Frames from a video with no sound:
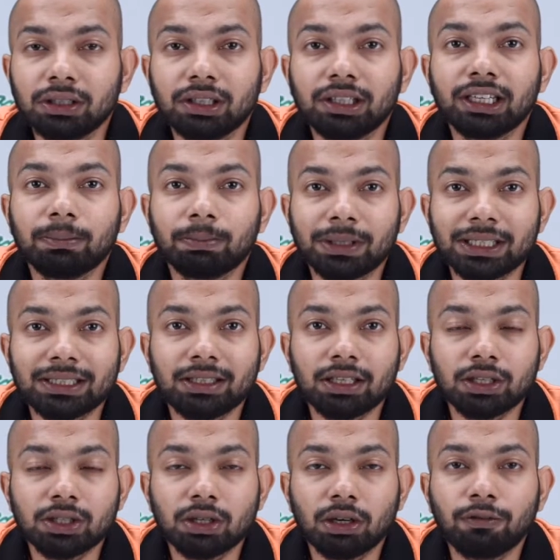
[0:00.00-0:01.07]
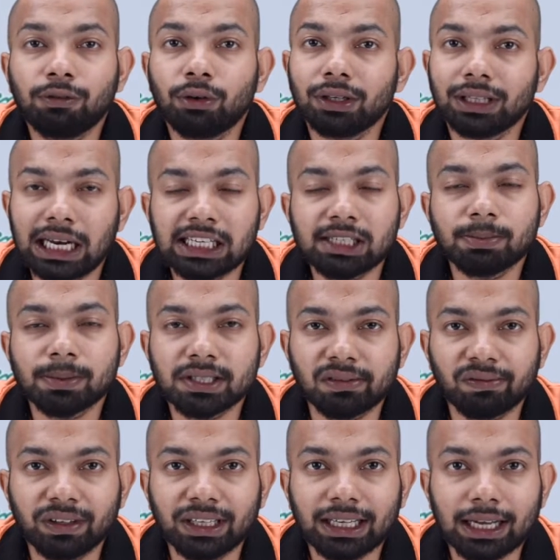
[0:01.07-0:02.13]
year depreciation for that
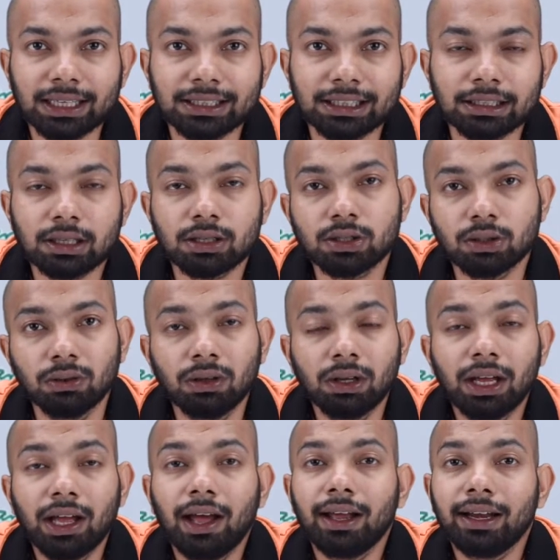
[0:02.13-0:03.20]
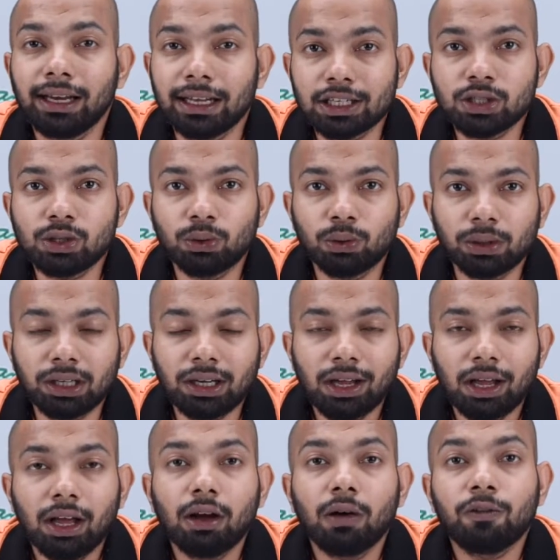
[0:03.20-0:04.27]
specific asset. So let's do it.
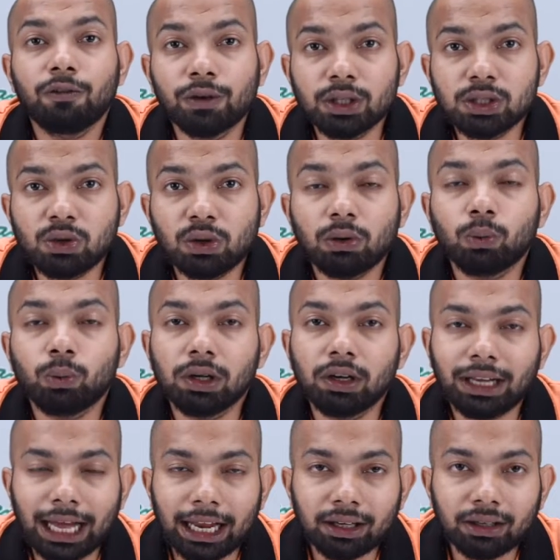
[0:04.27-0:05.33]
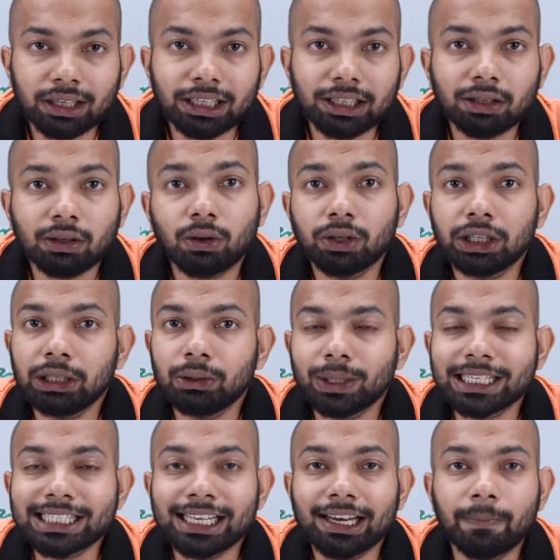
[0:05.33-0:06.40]
First, we'll calculate according to
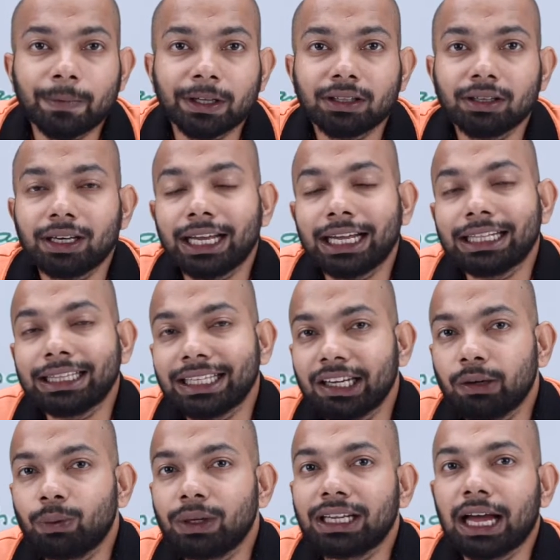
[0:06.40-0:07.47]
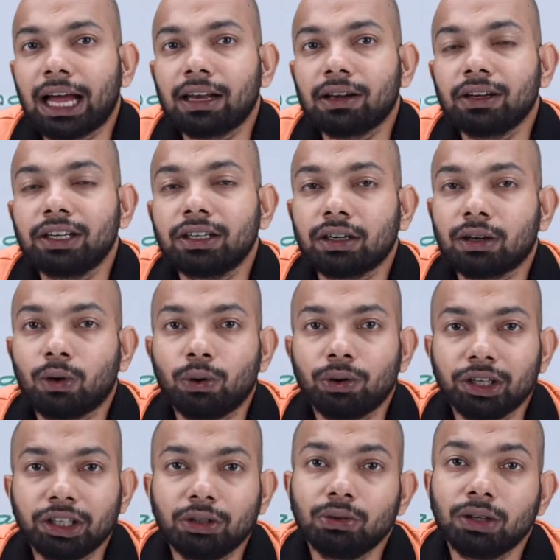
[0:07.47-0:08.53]
SLM method and then we'll calculate
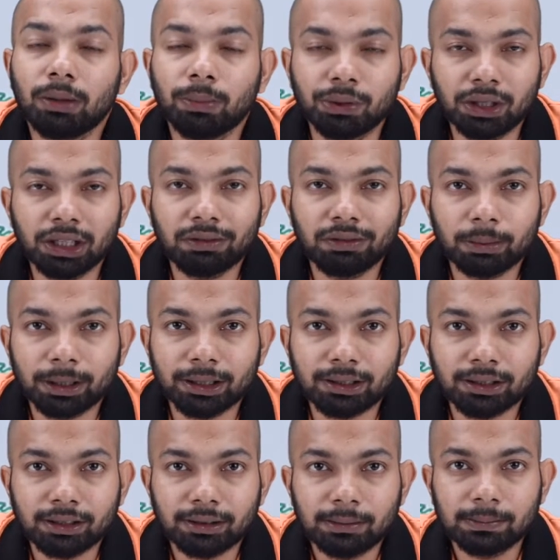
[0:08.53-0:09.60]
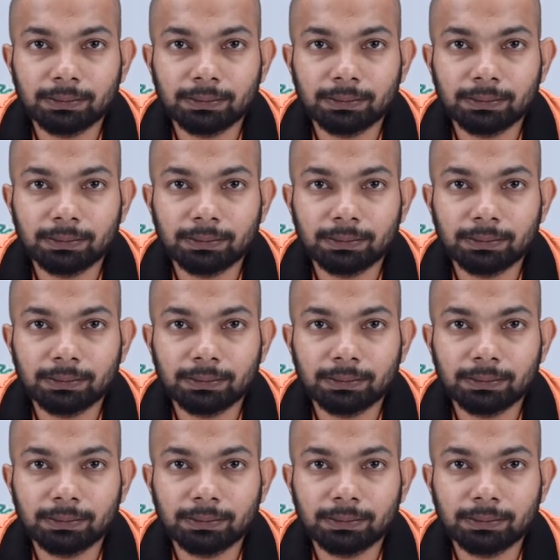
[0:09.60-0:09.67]
according to WDV method.